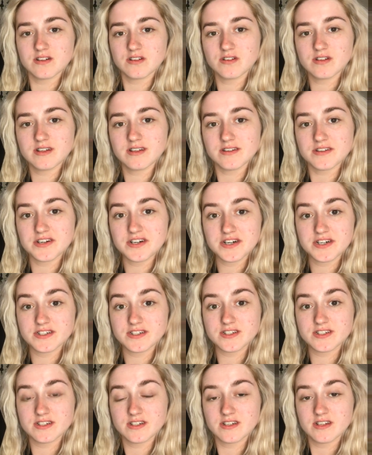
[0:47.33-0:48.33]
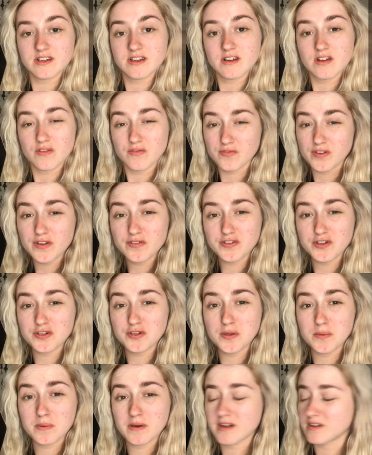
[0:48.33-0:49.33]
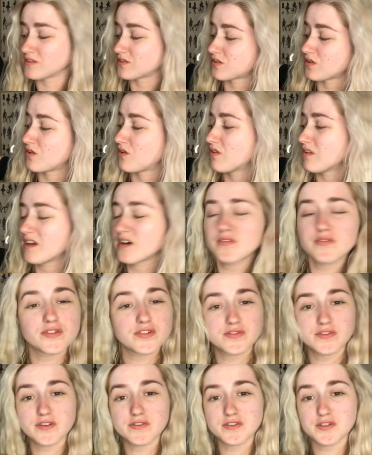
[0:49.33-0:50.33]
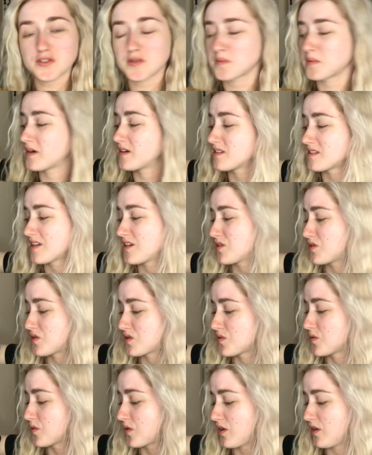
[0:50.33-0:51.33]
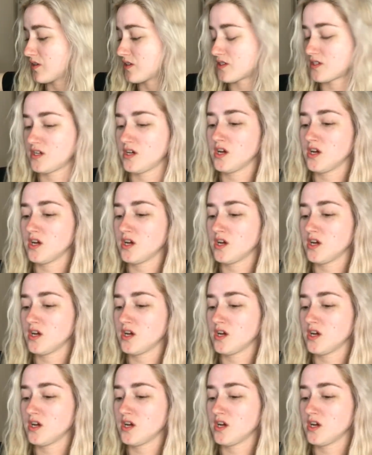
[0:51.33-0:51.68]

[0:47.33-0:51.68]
Look at that. £52, all that for £52. That is so good.